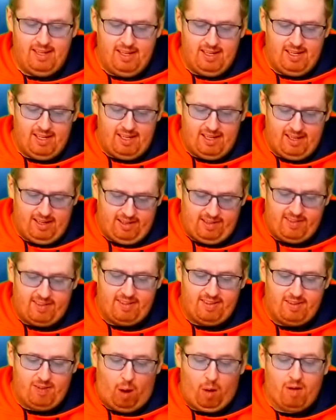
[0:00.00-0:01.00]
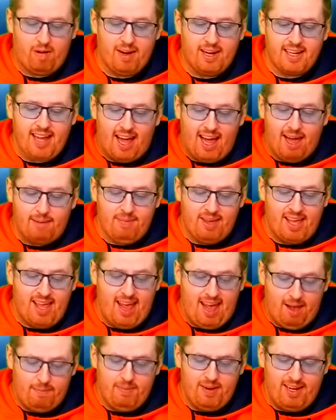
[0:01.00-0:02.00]
Scoregami
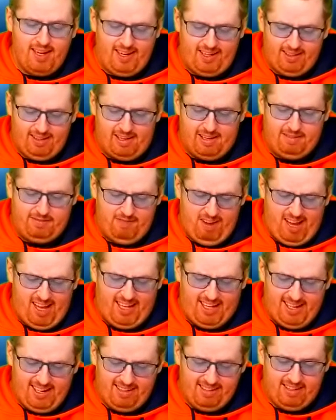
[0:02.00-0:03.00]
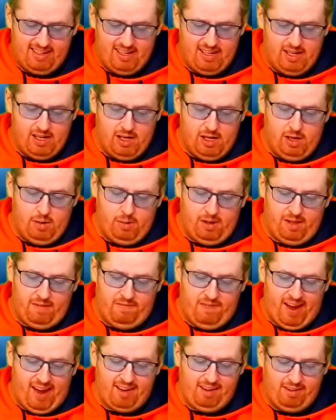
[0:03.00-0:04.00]
happened in Las Vegas with a
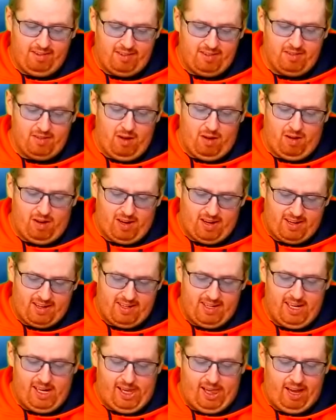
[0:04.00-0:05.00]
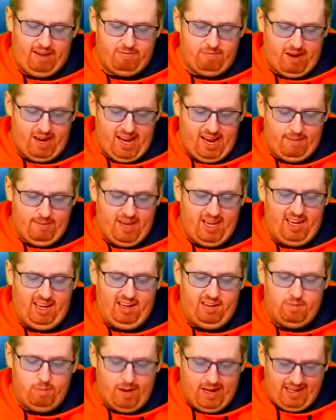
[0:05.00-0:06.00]
final score of Miami
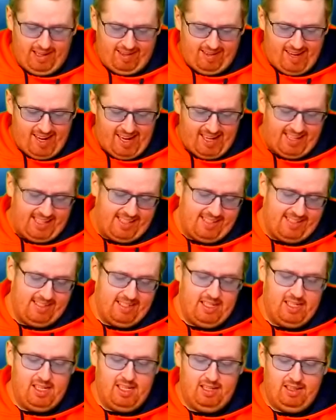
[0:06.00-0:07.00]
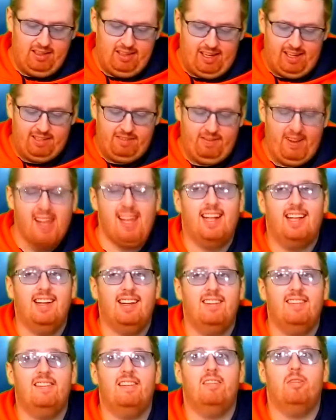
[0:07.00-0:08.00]
26, Las
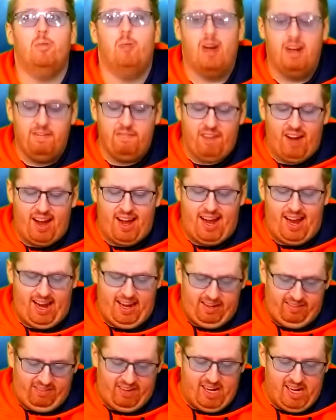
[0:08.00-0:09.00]
Vegas 25.